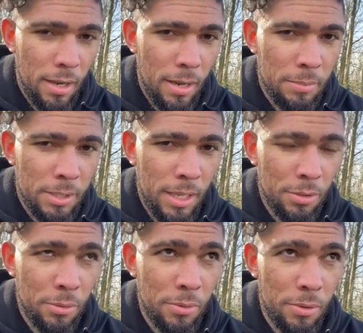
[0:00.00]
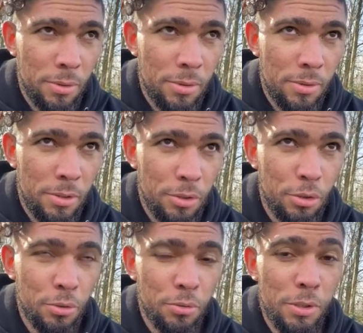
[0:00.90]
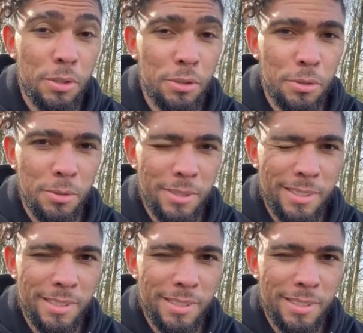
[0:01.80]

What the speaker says: I'm set for June 22.